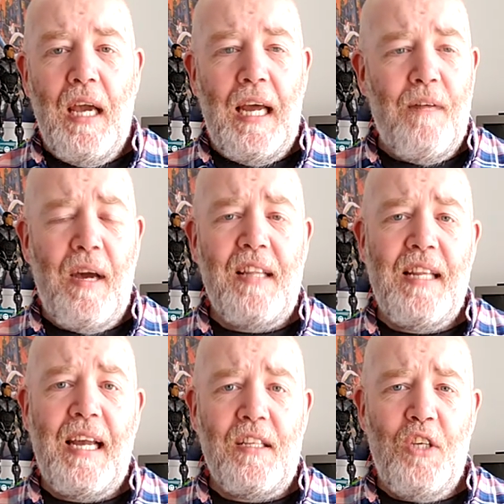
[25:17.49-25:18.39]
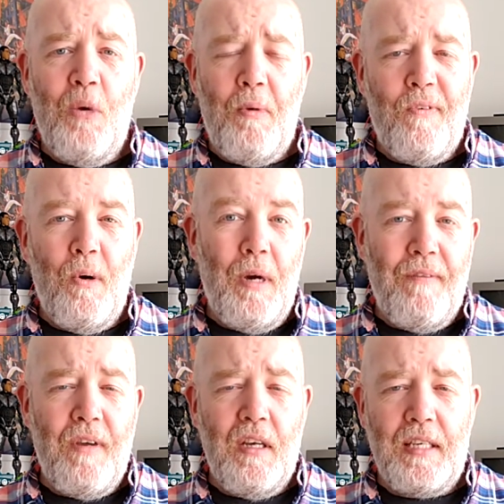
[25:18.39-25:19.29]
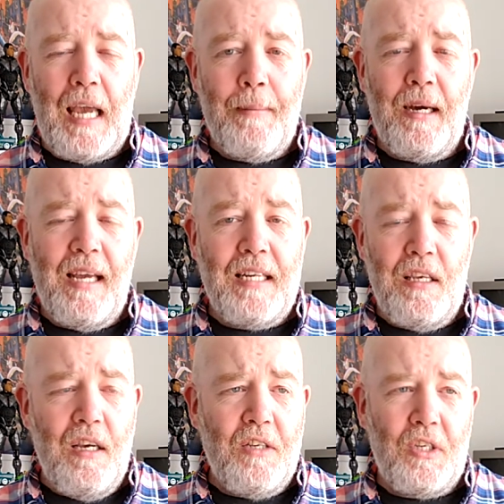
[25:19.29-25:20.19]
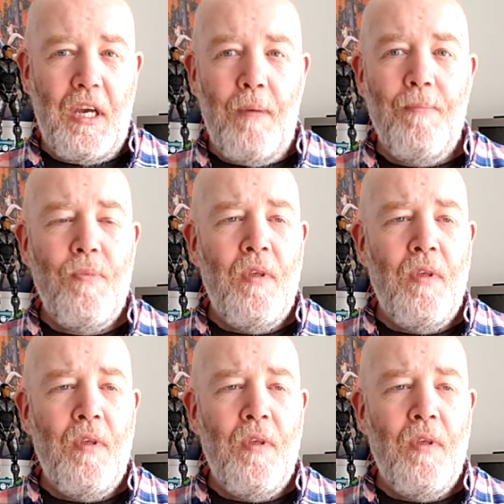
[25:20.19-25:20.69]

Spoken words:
And I've had Knack 2 before when it first came out. I had it years ago.